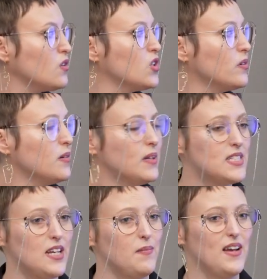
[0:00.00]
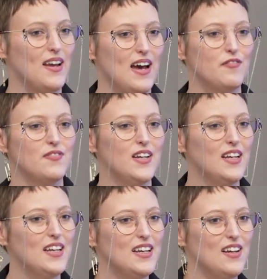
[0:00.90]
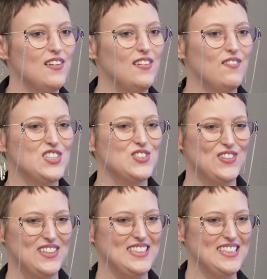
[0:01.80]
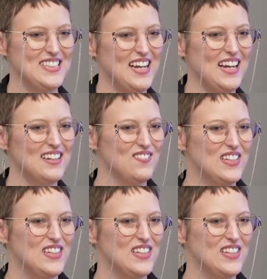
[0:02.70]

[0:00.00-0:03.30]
So within my team, I have Rachel, who's here today,